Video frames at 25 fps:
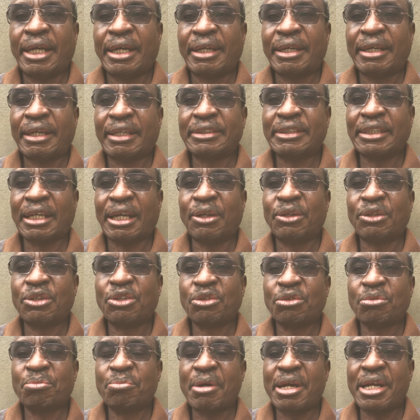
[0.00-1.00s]
He has a lot
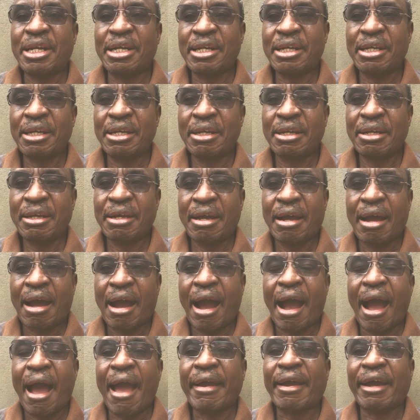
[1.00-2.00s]
of money.
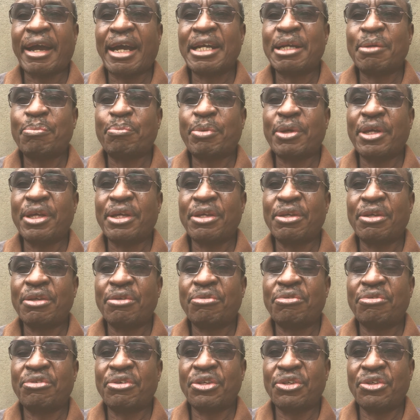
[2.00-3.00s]
I can't pay
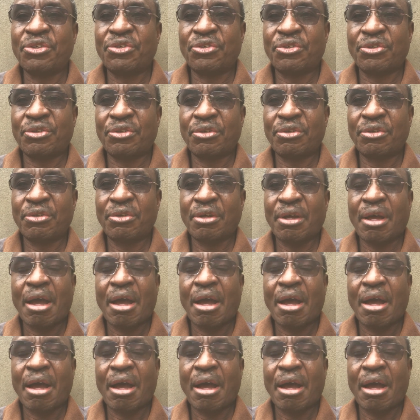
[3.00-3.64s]
fees.